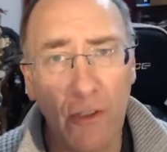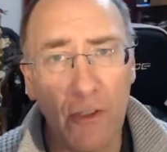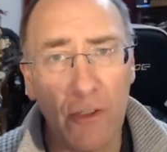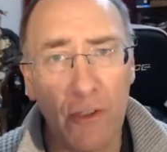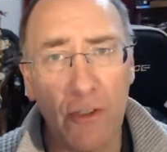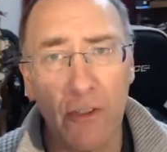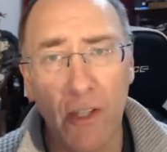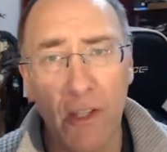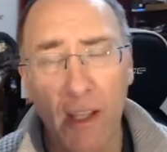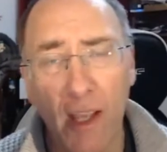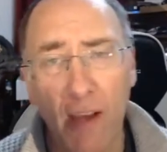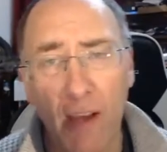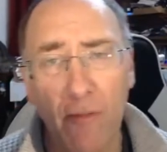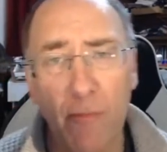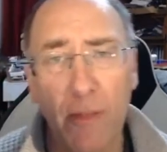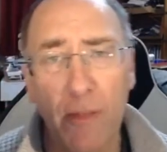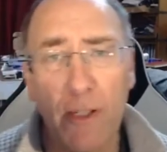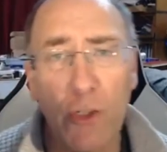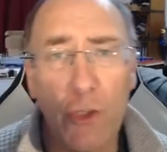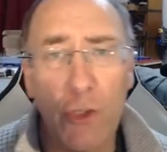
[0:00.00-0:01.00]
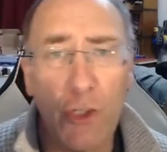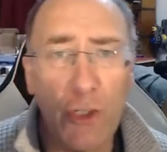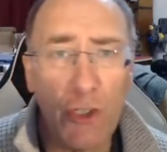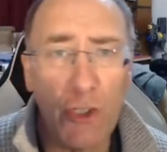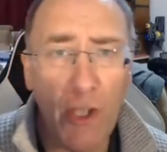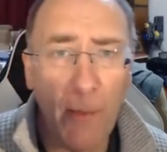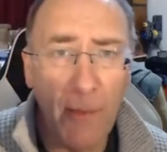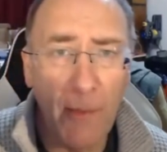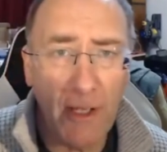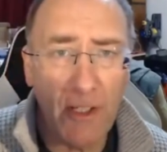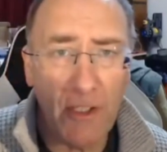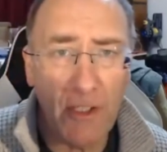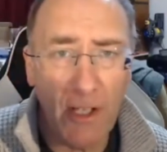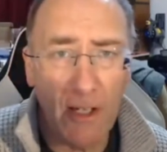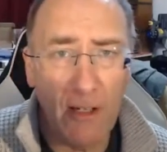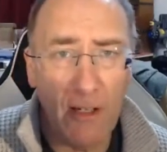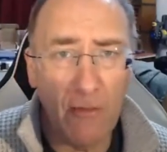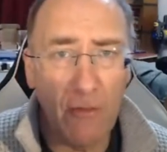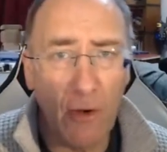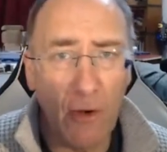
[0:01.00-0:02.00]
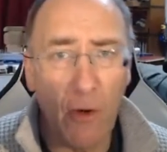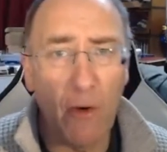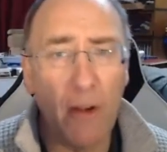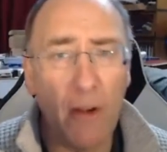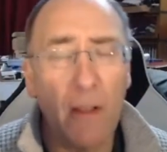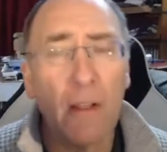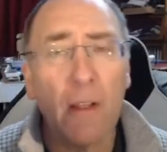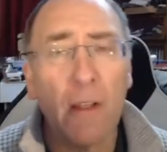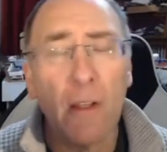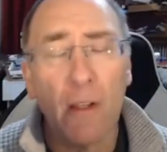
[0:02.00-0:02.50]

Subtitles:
just as they have been to some extent in Florida,